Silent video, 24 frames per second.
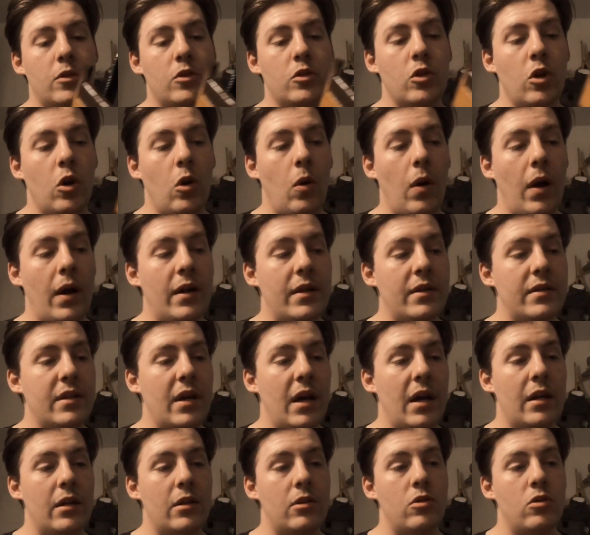So I
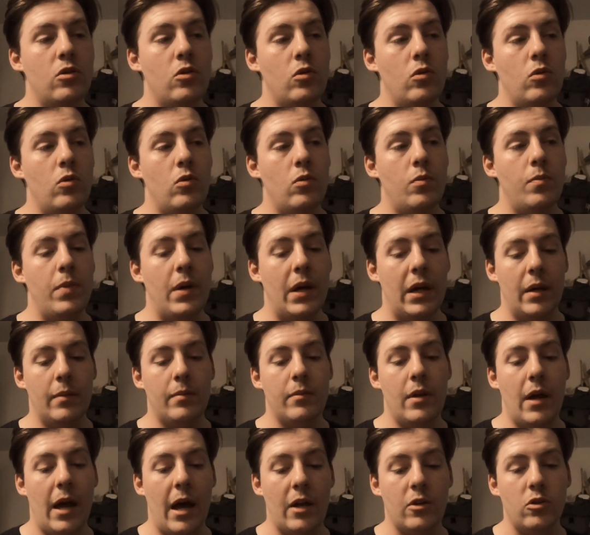decided to pick
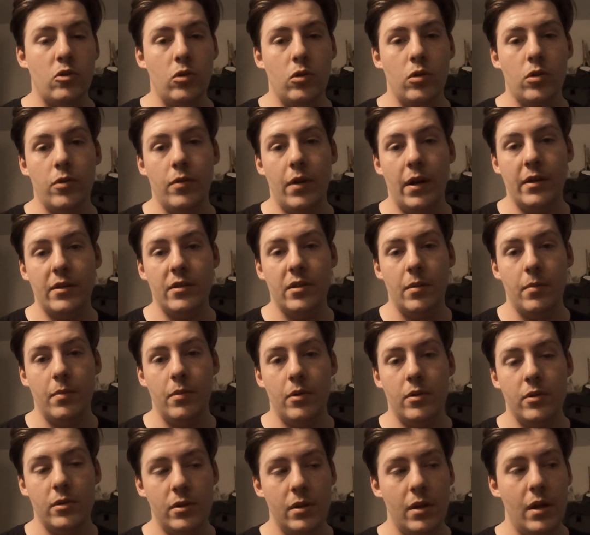up the actual correct
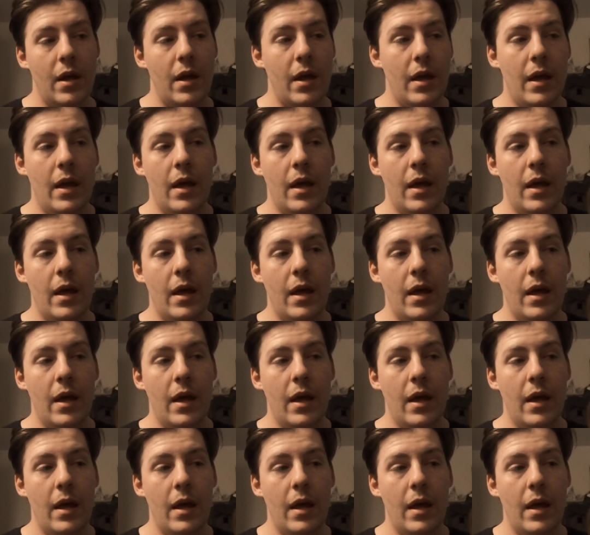zippers.